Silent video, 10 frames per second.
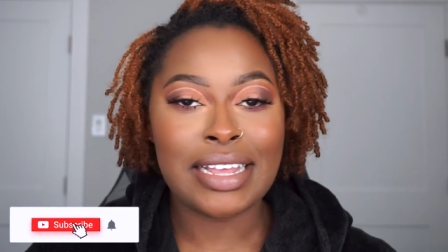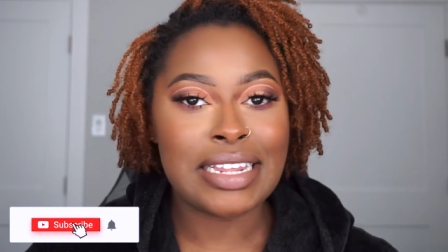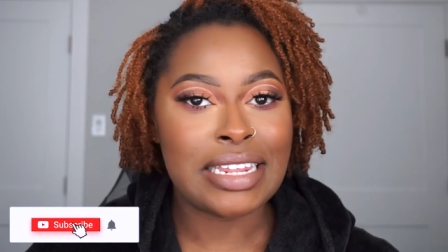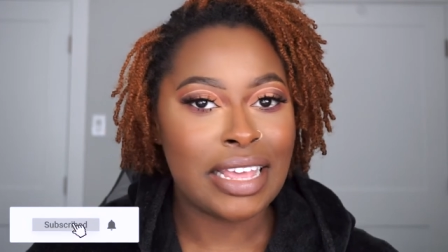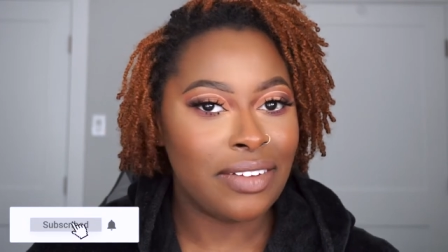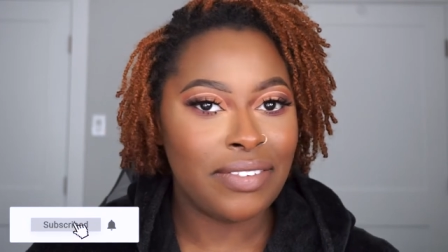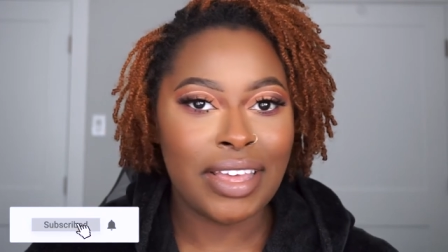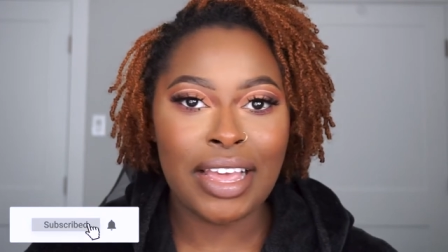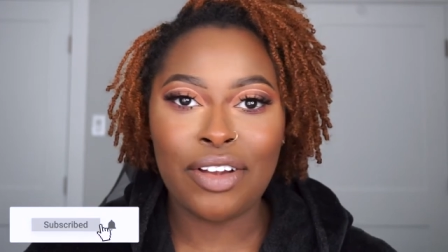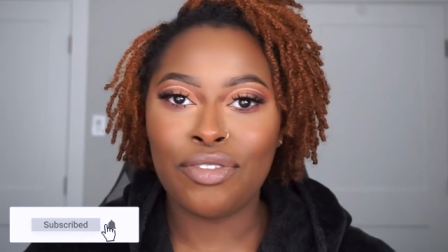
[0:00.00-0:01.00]

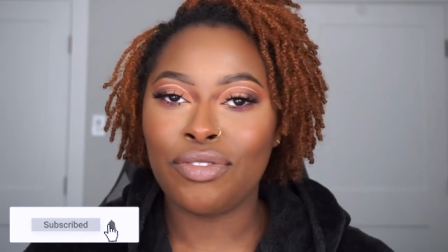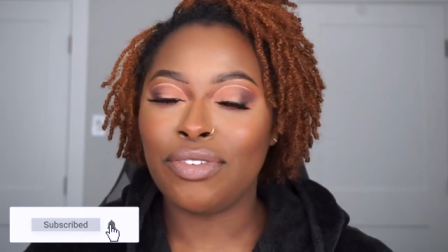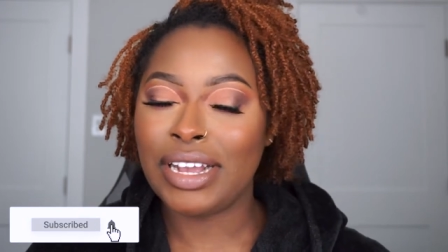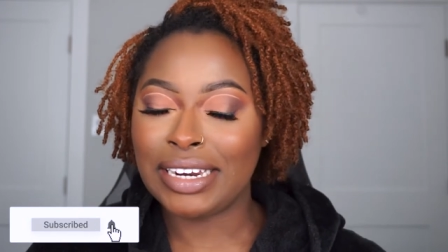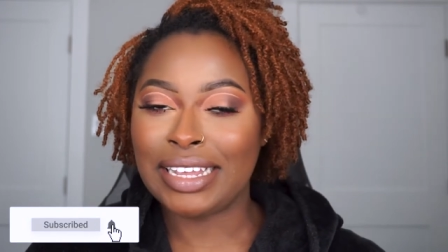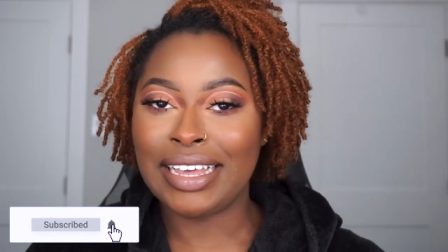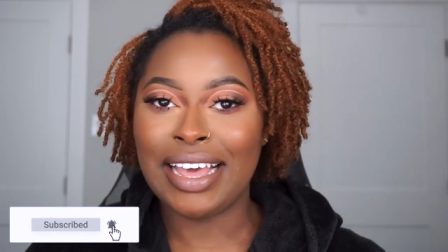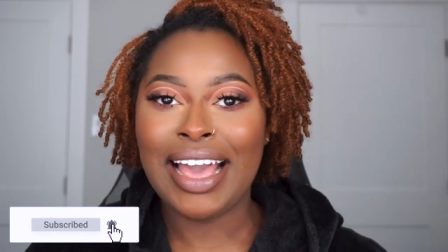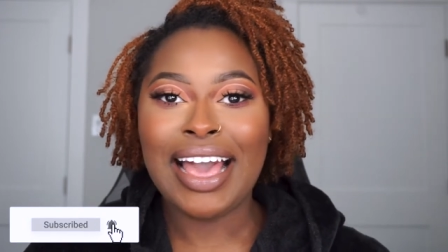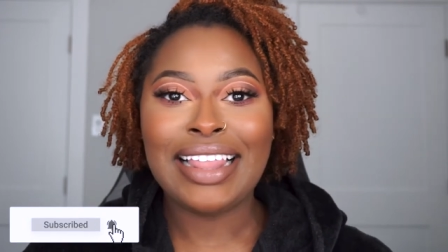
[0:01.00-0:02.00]
Thanksgiving
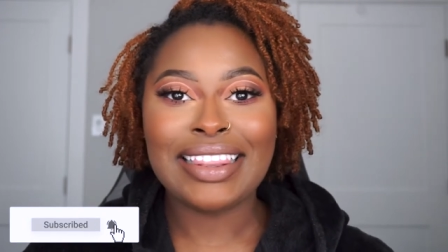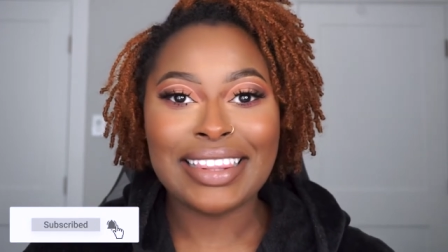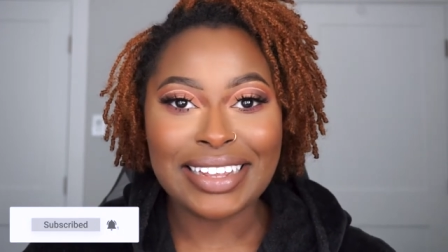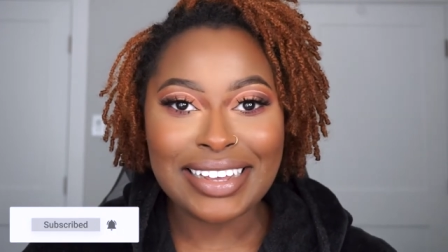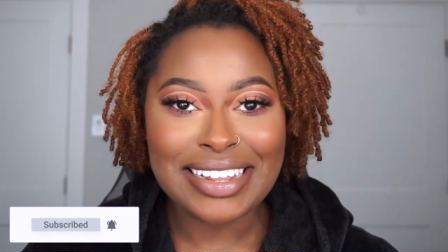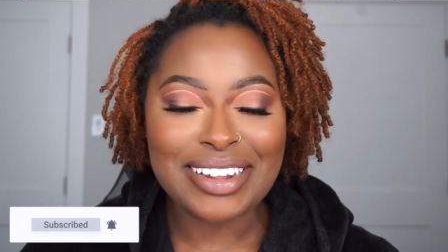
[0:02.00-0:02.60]
ready look.